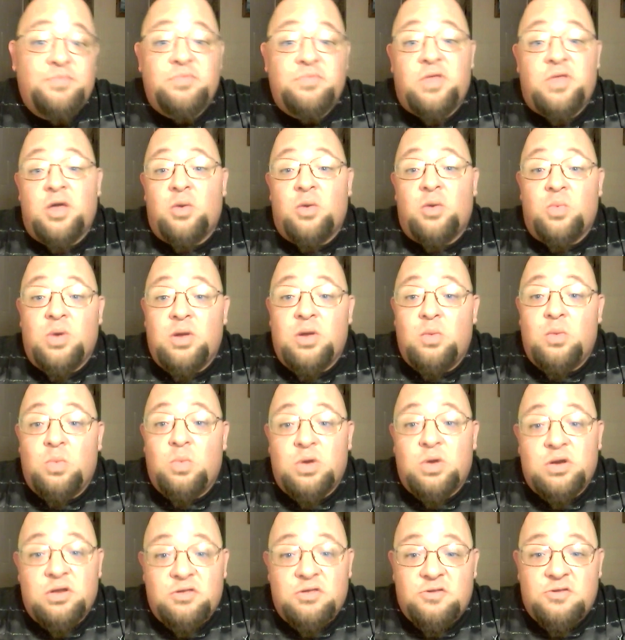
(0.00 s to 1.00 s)
That way
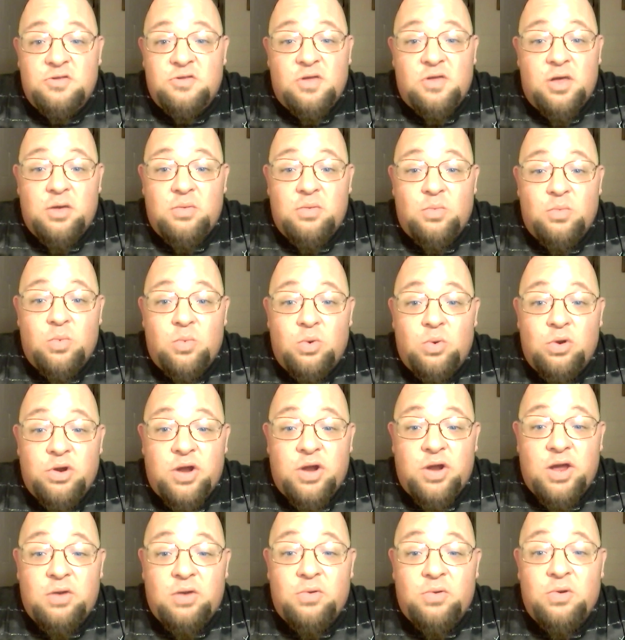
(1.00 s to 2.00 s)
one doesn't get worn
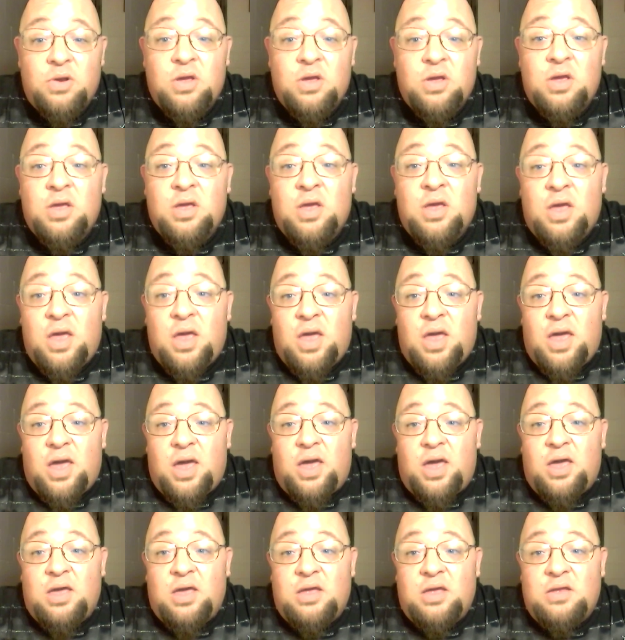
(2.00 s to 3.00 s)
out.
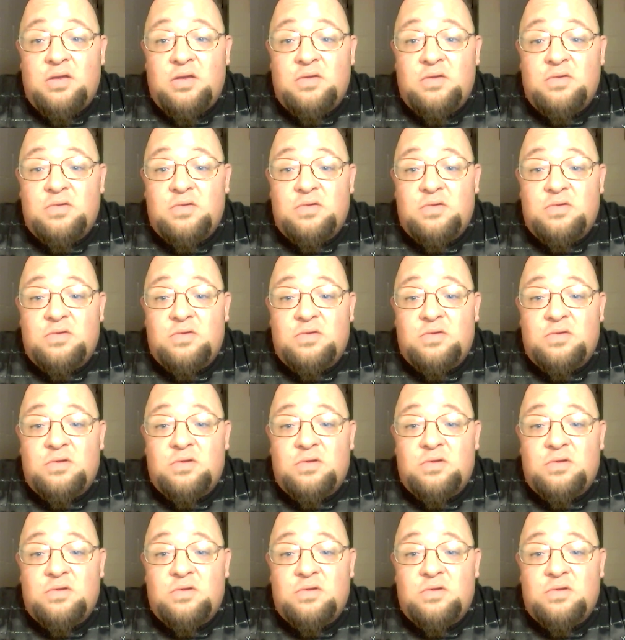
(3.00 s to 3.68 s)
And